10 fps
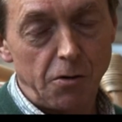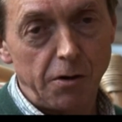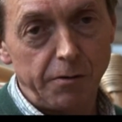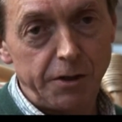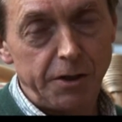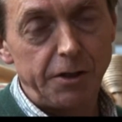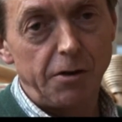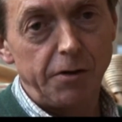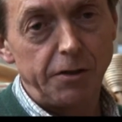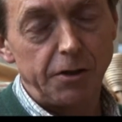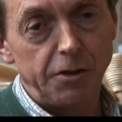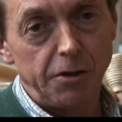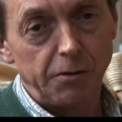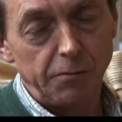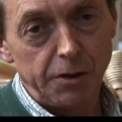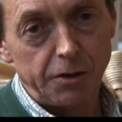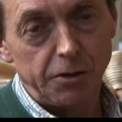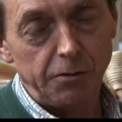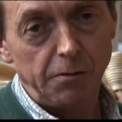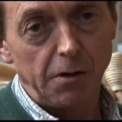dollar is designed to do is
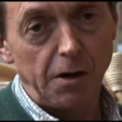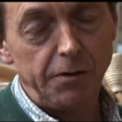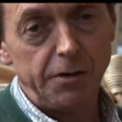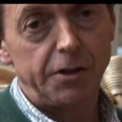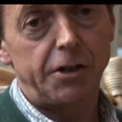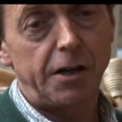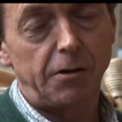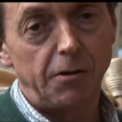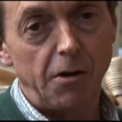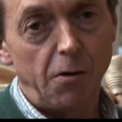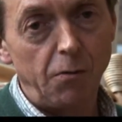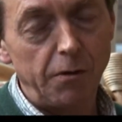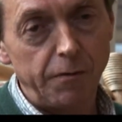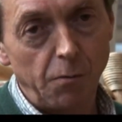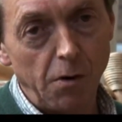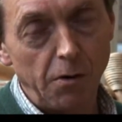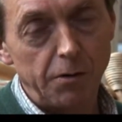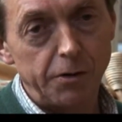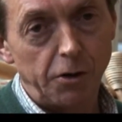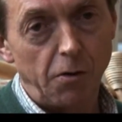to unsettle the whole of the
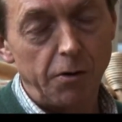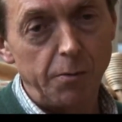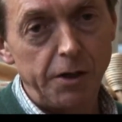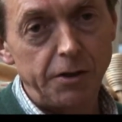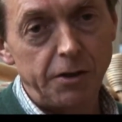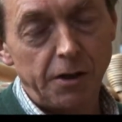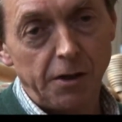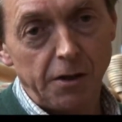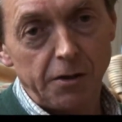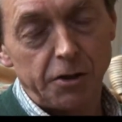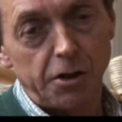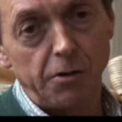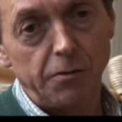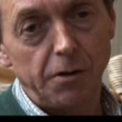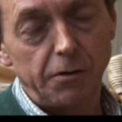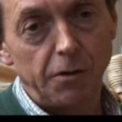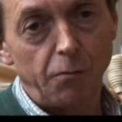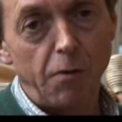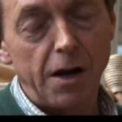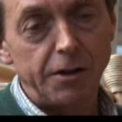world economies so that
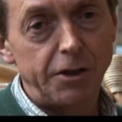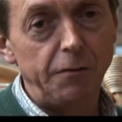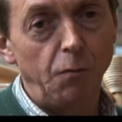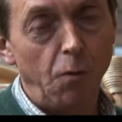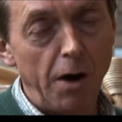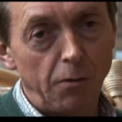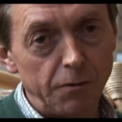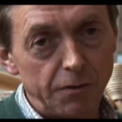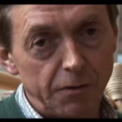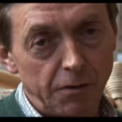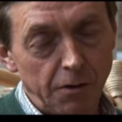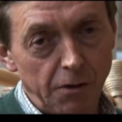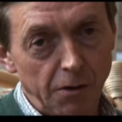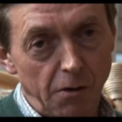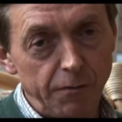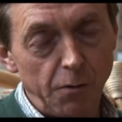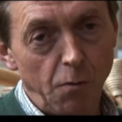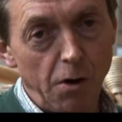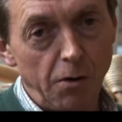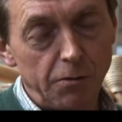the relative wealth of the
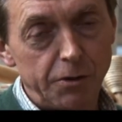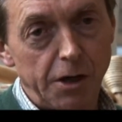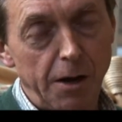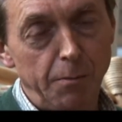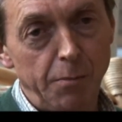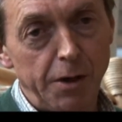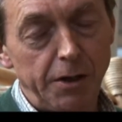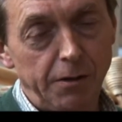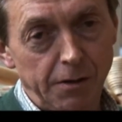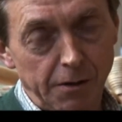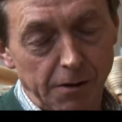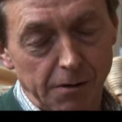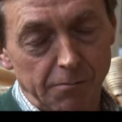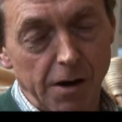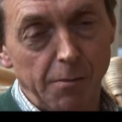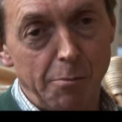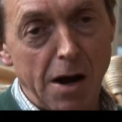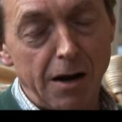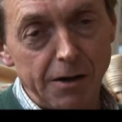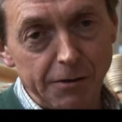world can be
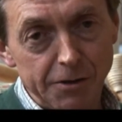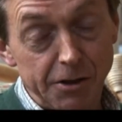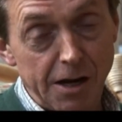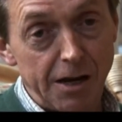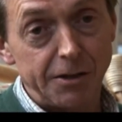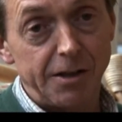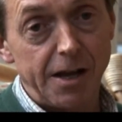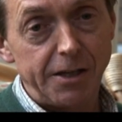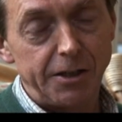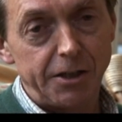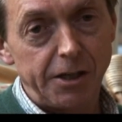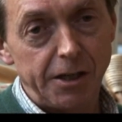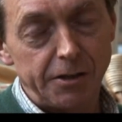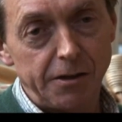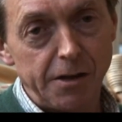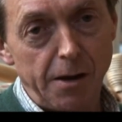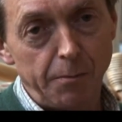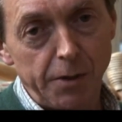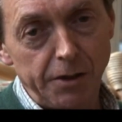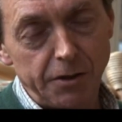balanced as they see it, and
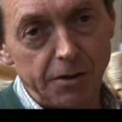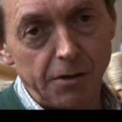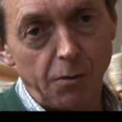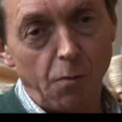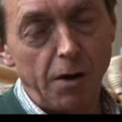that means that the